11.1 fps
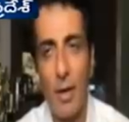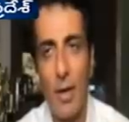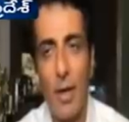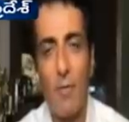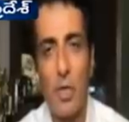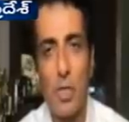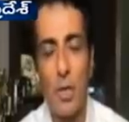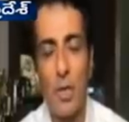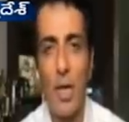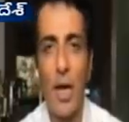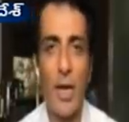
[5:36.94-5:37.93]

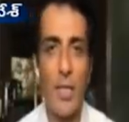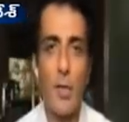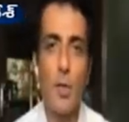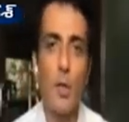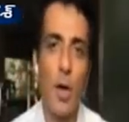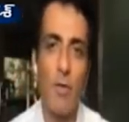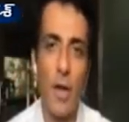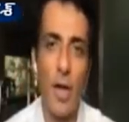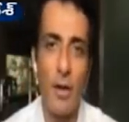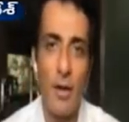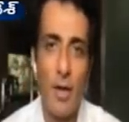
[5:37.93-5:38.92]
individual, I think you have
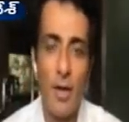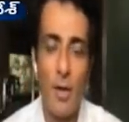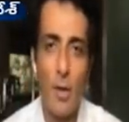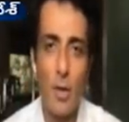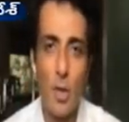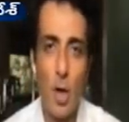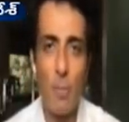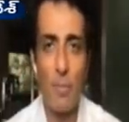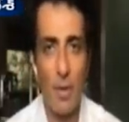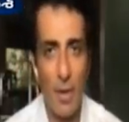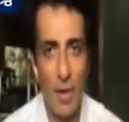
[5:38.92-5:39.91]
done your
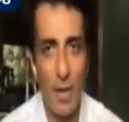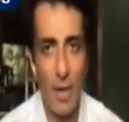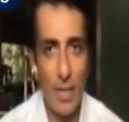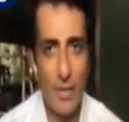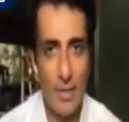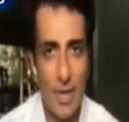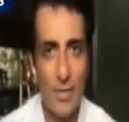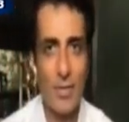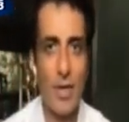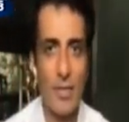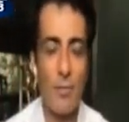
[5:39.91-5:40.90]
job as
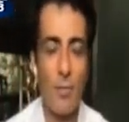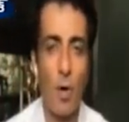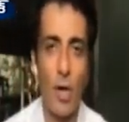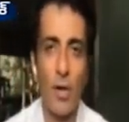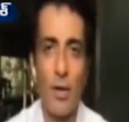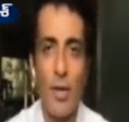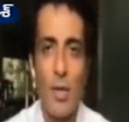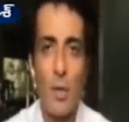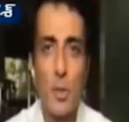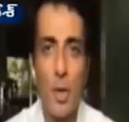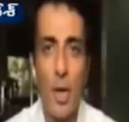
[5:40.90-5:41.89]
a warrior.
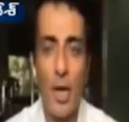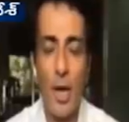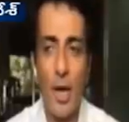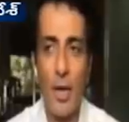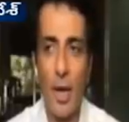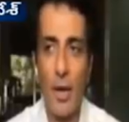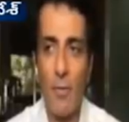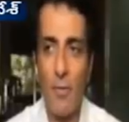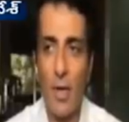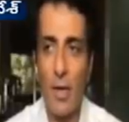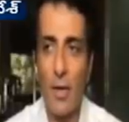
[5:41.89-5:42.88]
So I
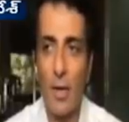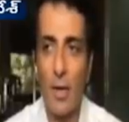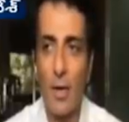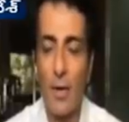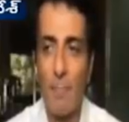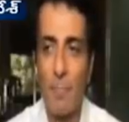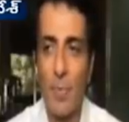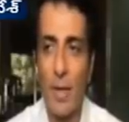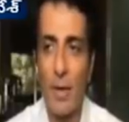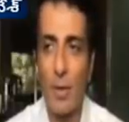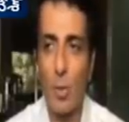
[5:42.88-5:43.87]
feel
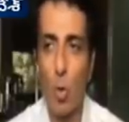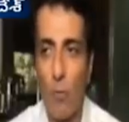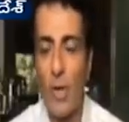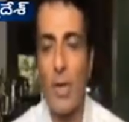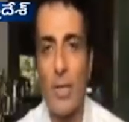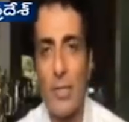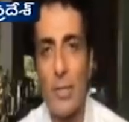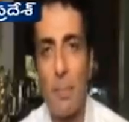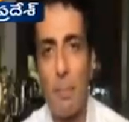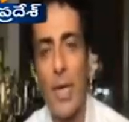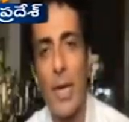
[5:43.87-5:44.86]
COVID is the
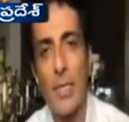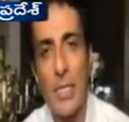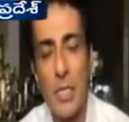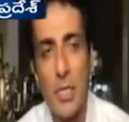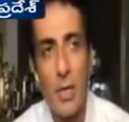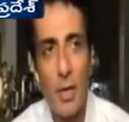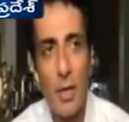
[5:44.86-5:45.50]
biggest